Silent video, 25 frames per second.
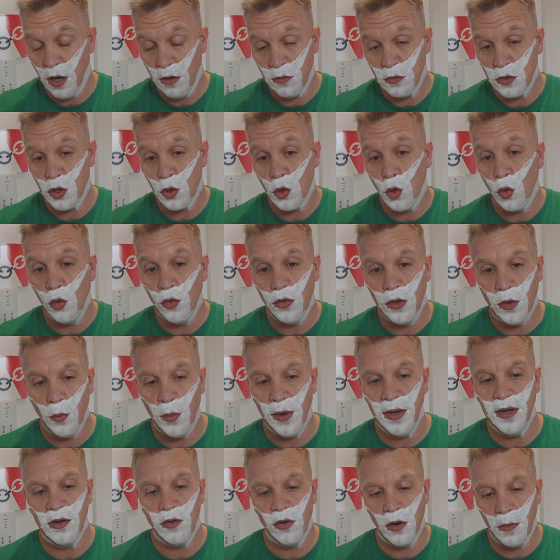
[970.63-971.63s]
took all the
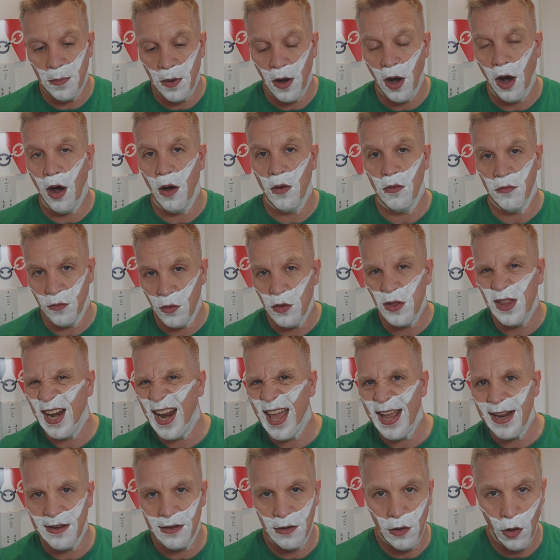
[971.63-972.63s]
window apart, the
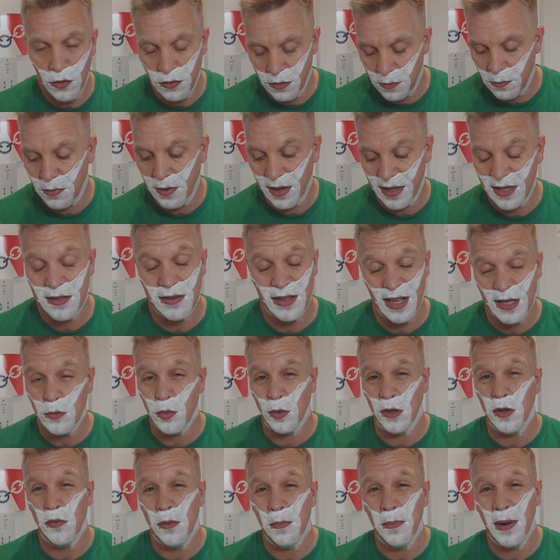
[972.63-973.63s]
lead, like that's
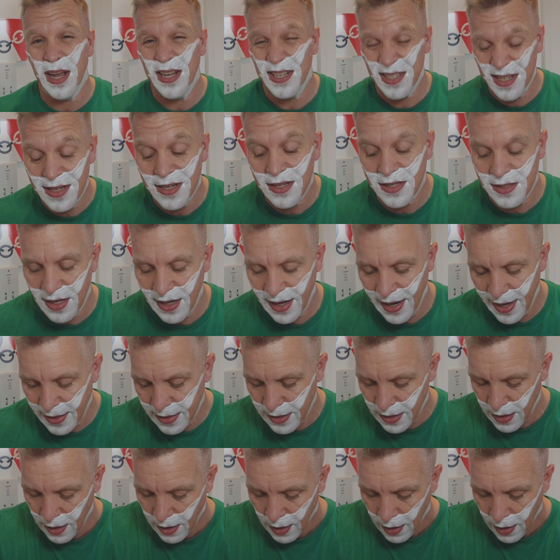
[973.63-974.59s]
what you're replacing is the lead.